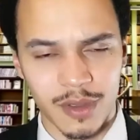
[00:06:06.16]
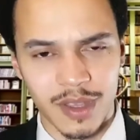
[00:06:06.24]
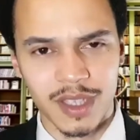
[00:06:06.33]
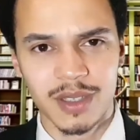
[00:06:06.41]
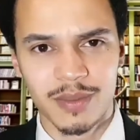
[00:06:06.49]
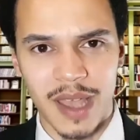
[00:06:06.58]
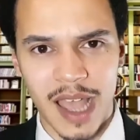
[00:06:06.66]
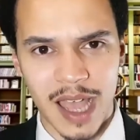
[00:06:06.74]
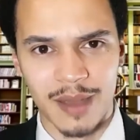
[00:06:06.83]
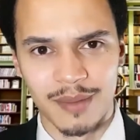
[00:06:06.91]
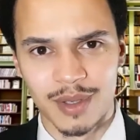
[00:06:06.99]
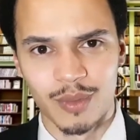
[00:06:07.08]
this is
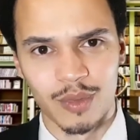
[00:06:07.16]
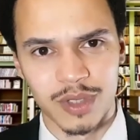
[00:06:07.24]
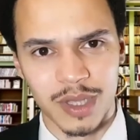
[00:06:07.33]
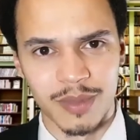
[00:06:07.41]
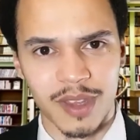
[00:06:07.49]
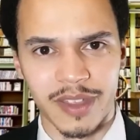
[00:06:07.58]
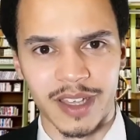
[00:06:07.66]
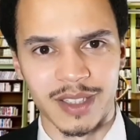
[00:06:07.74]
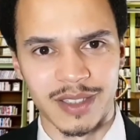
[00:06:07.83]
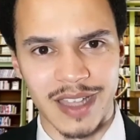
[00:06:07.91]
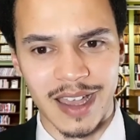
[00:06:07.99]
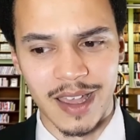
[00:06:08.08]
perhaps some of the
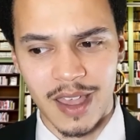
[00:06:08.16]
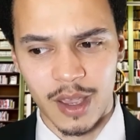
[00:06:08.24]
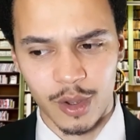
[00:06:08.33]
things that